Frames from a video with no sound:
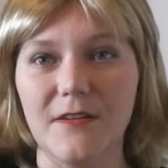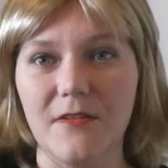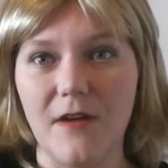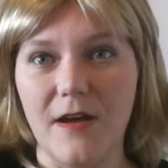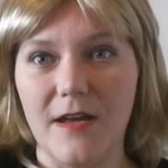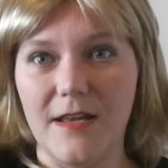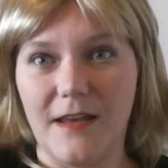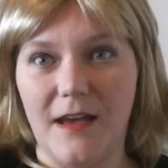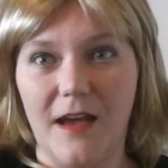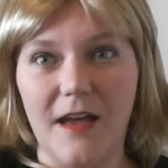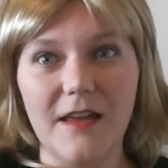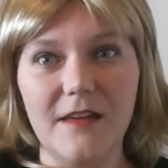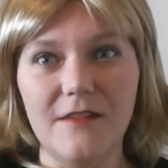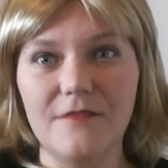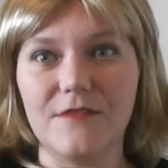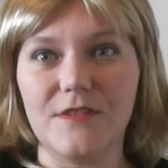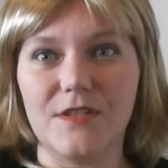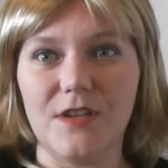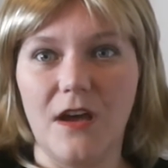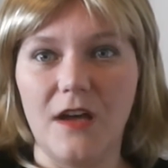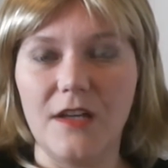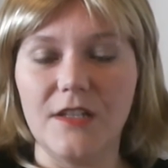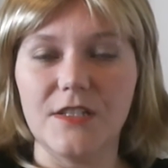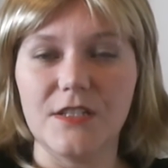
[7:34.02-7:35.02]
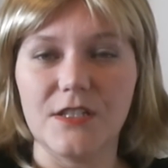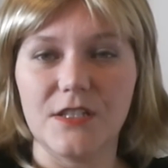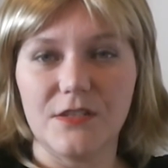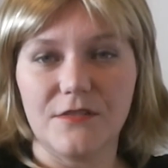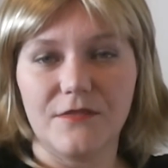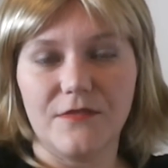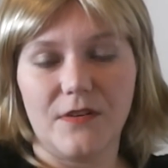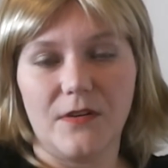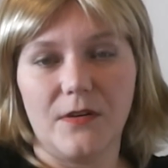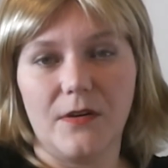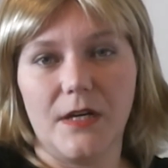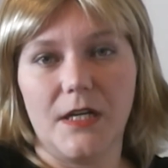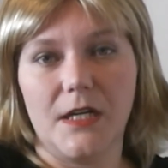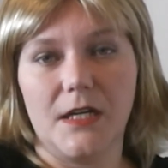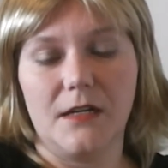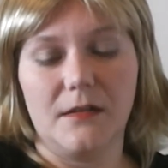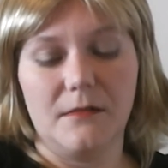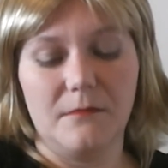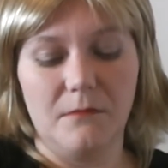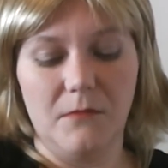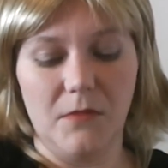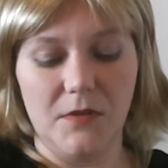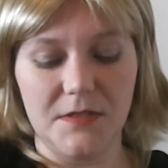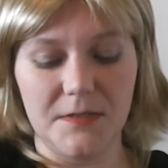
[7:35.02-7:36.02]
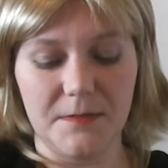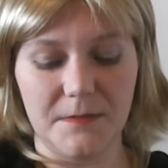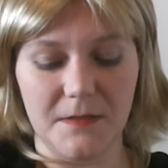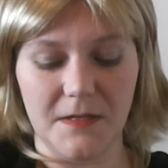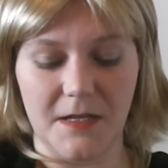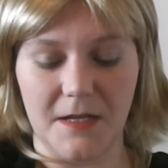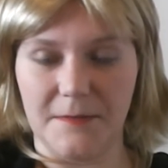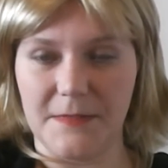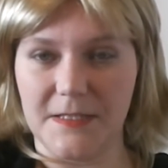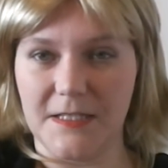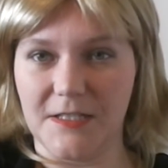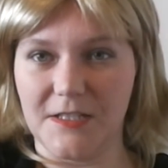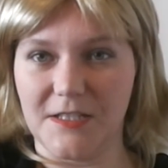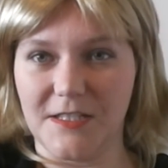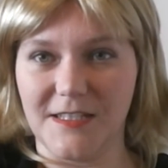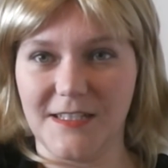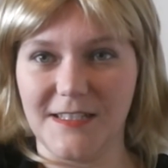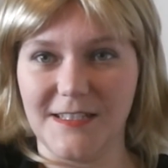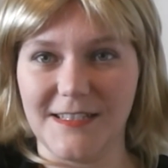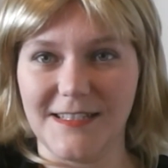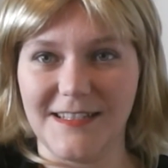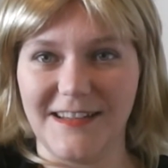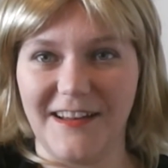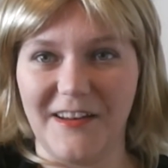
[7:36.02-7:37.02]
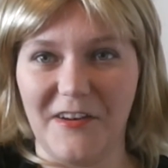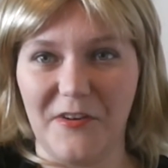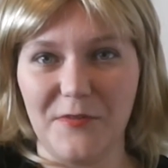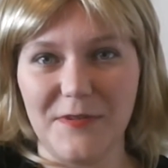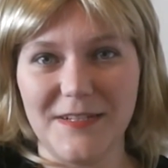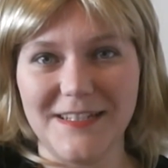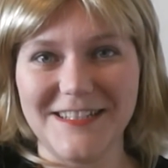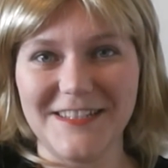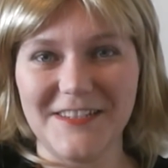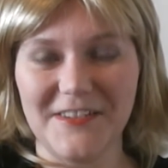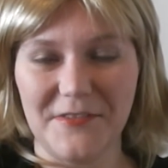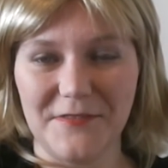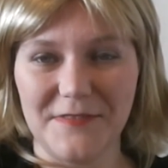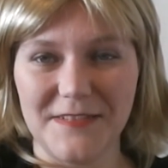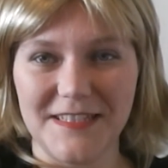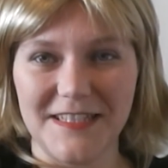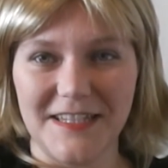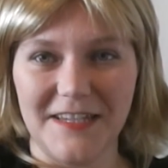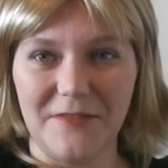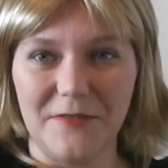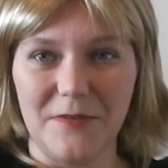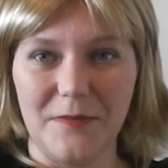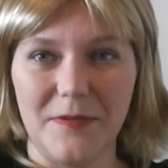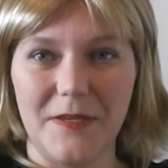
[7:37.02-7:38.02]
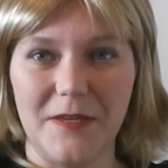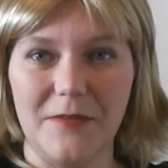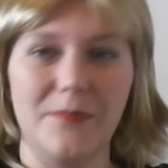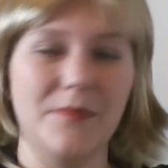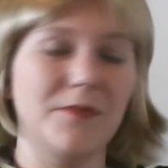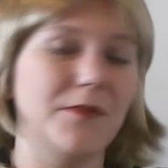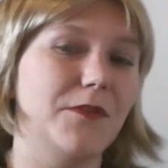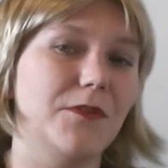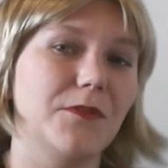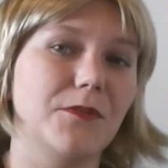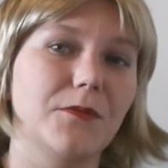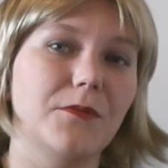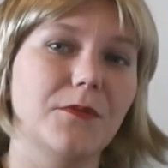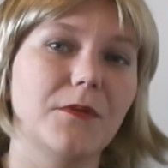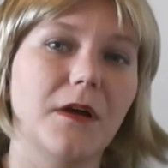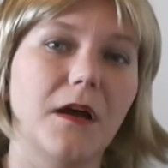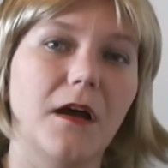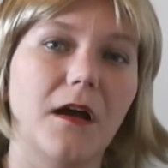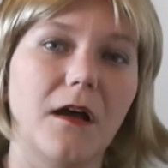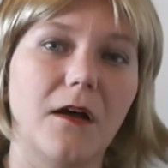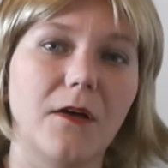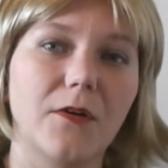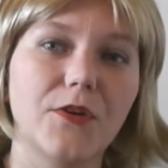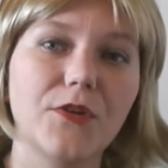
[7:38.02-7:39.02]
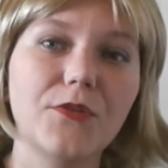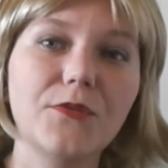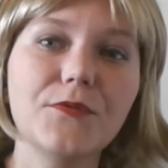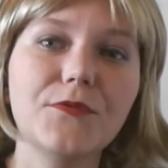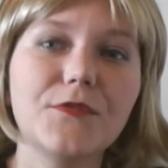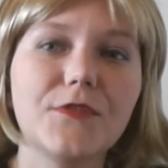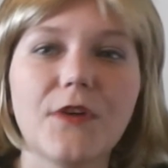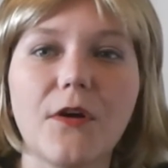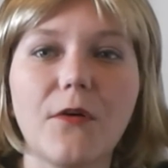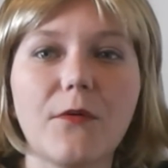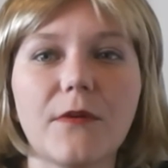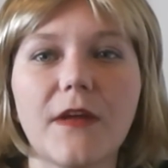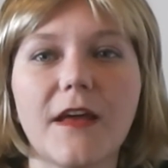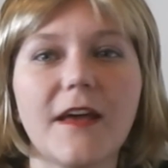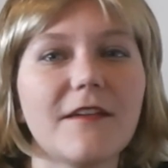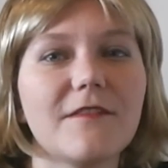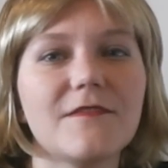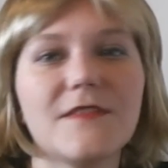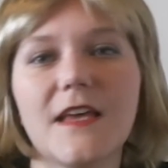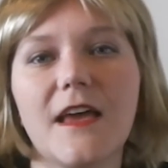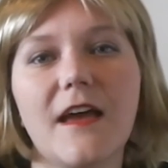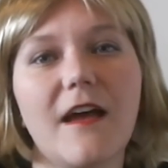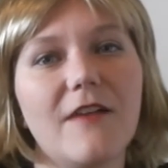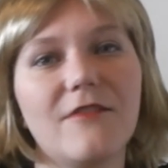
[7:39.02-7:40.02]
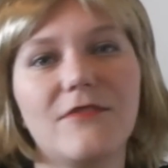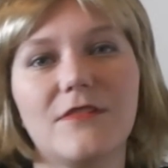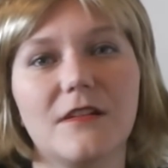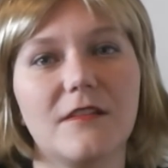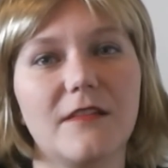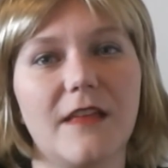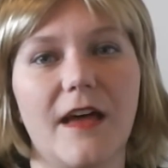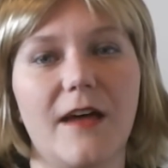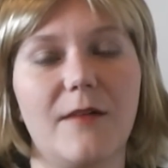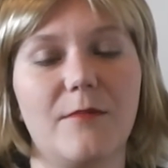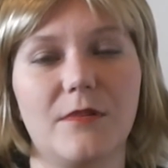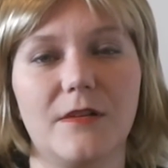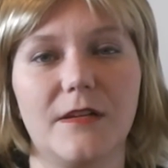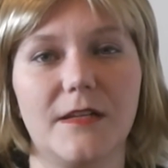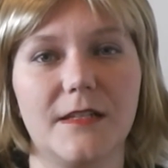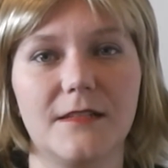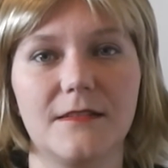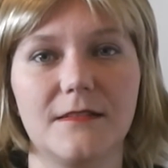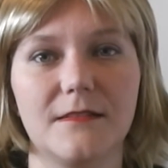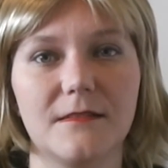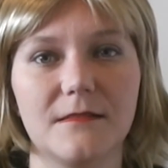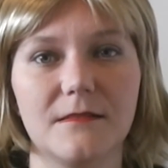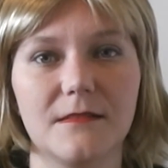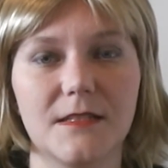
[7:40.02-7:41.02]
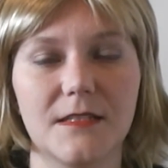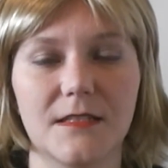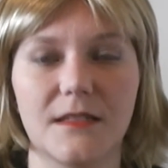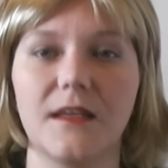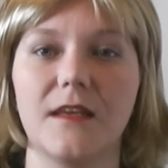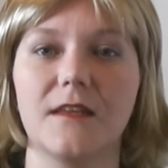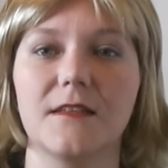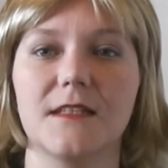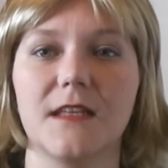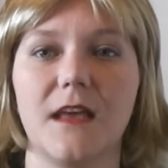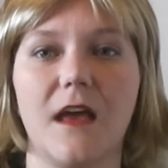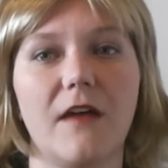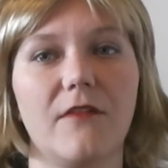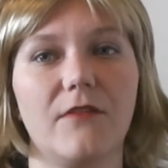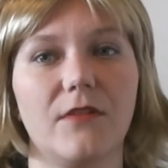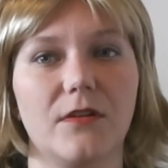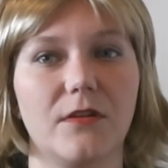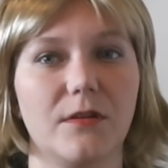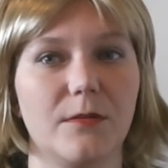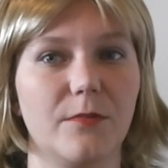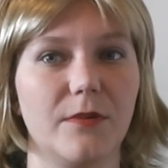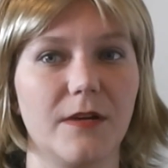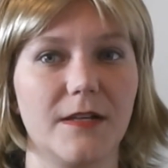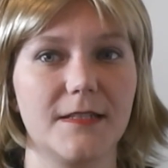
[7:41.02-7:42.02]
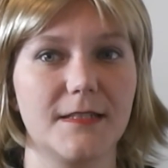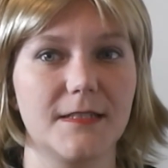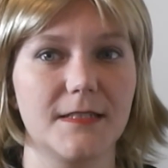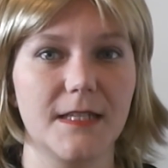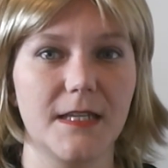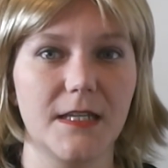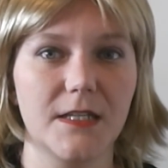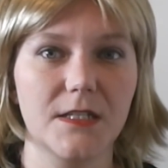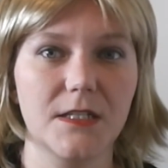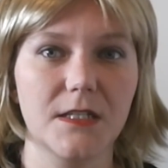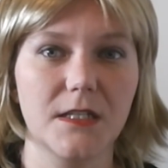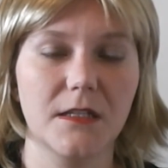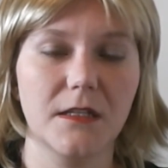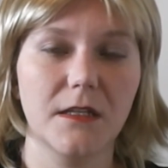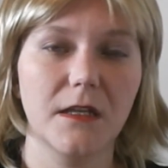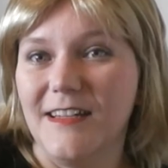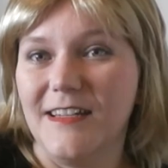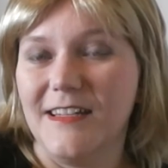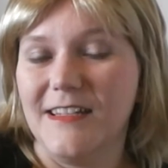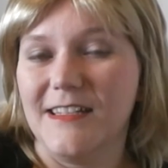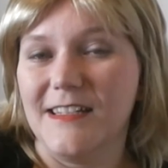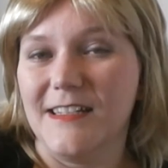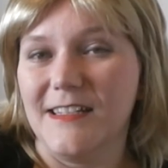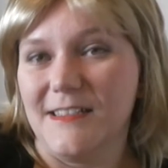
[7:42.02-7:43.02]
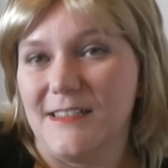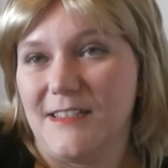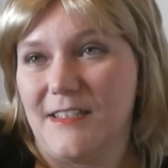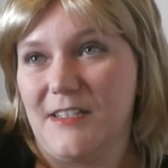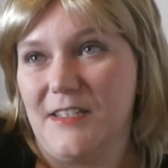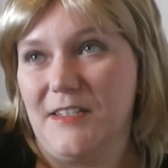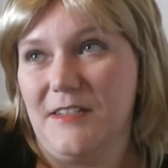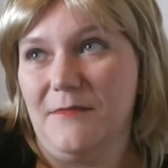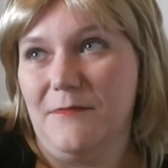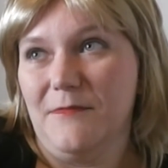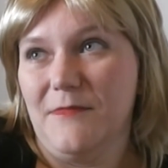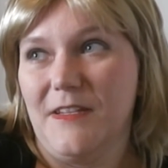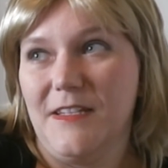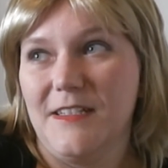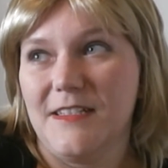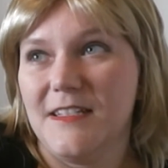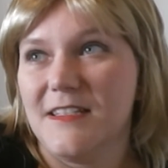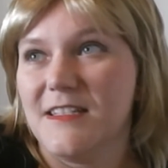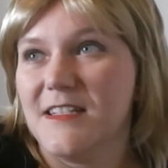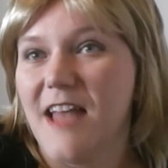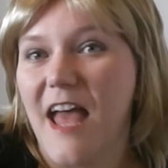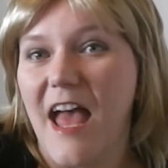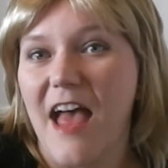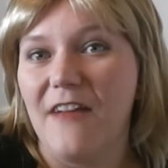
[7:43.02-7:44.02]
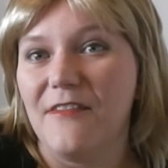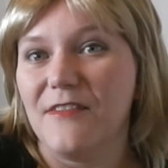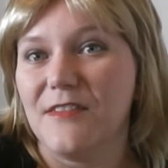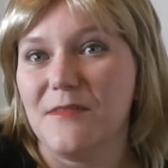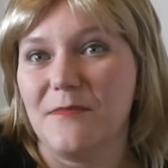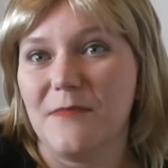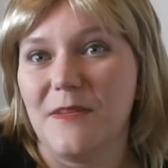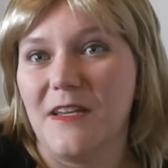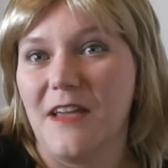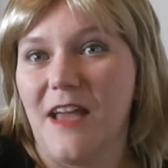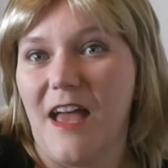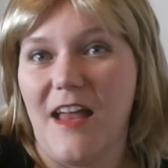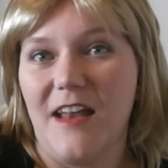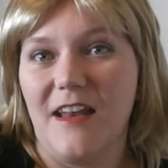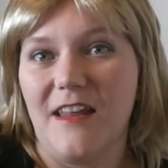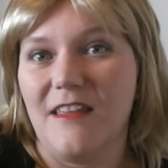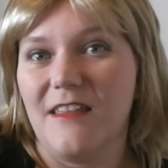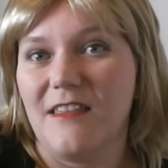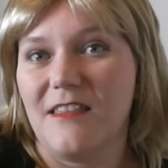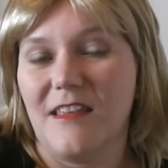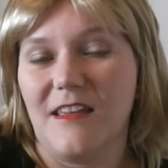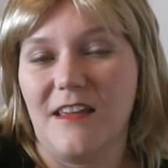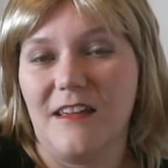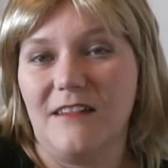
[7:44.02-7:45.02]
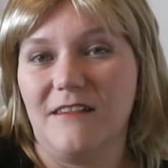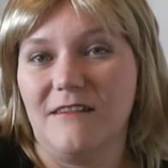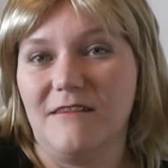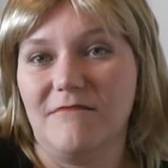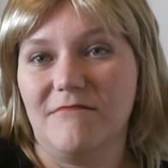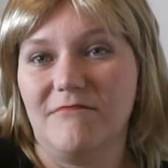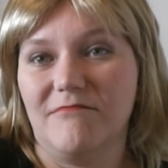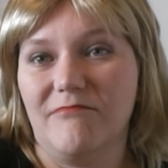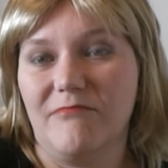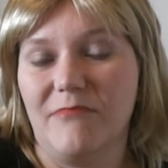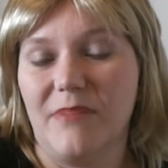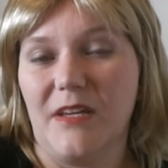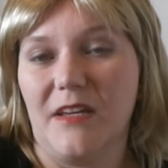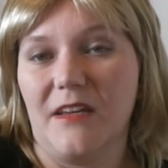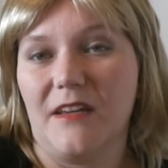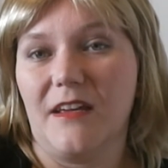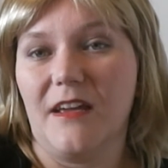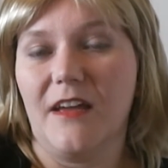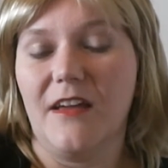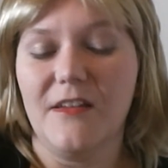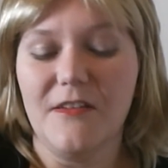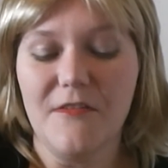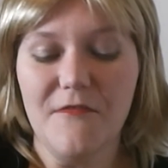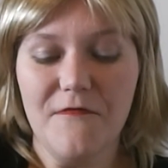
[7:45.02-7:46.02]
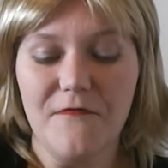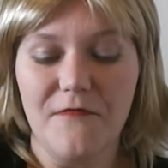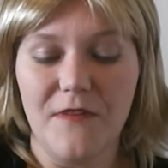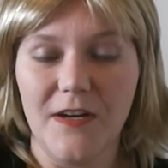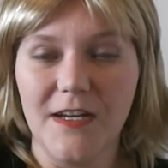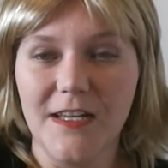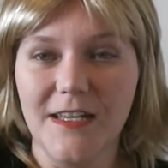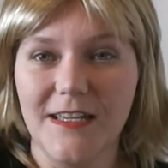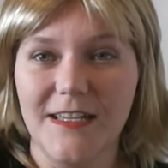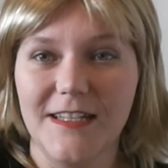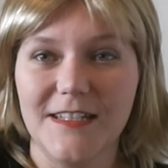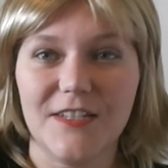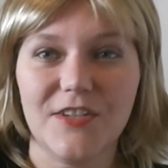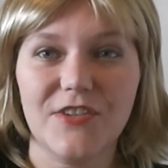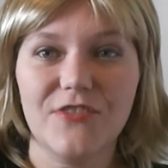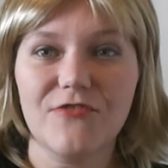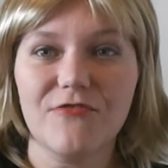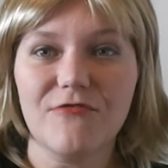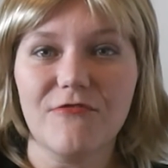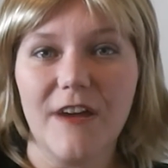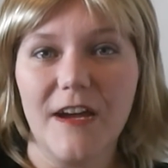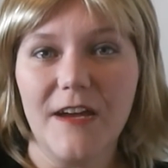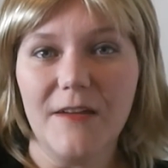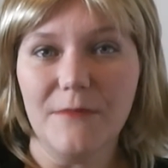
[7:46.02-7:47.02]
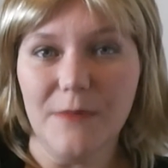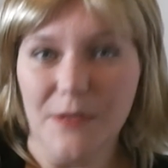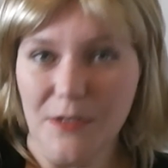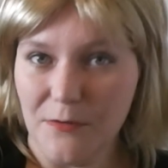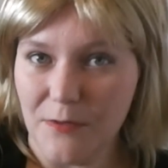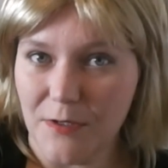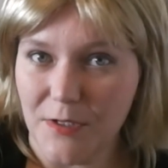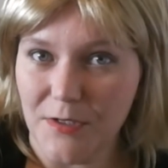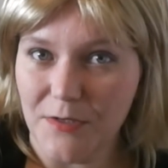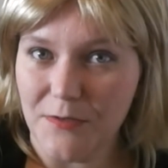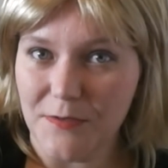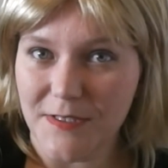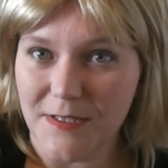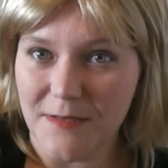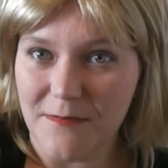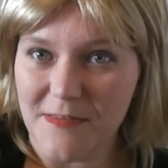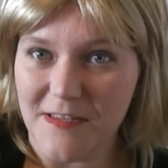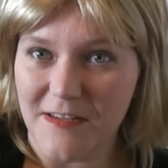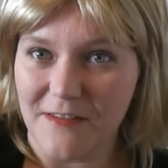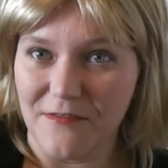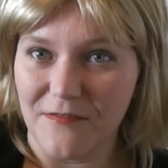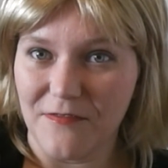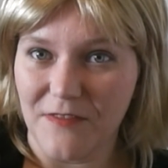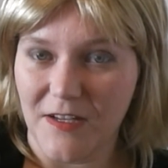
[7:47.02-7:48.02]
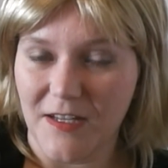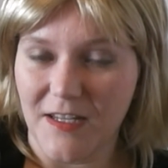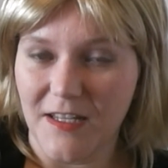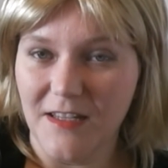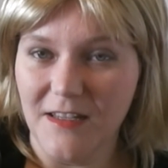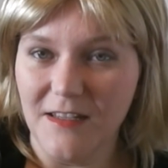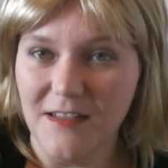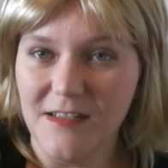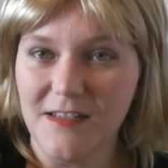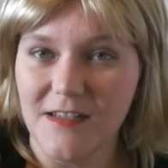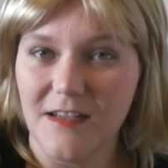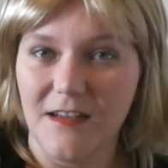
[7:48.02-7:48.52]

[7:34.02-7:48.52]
And I have judged for multiple competitions, and I always love seeing what people do. You don't have to have an elaborate skit to have a good presentation. It doesn't have to be anything big. Funny, it's great when you can do something funny,